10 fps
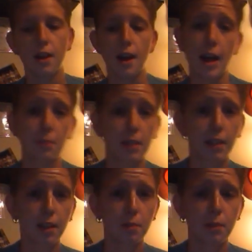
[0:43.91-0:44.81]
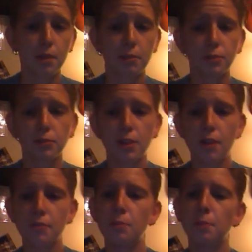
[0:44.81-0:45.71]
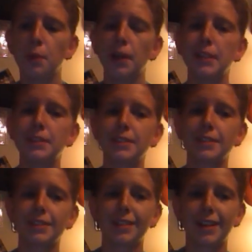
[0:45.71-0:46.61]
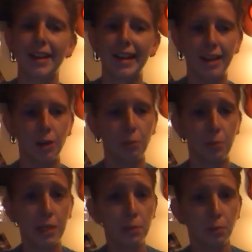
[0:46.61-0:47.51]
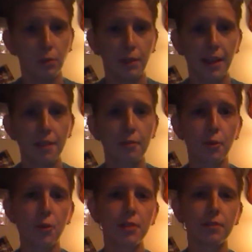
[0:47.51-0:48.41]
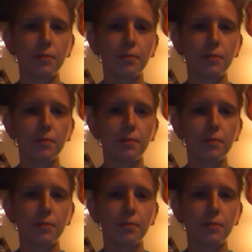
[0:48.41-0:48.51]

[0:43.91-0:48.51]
I may not have been through stuff, but I help people get through it,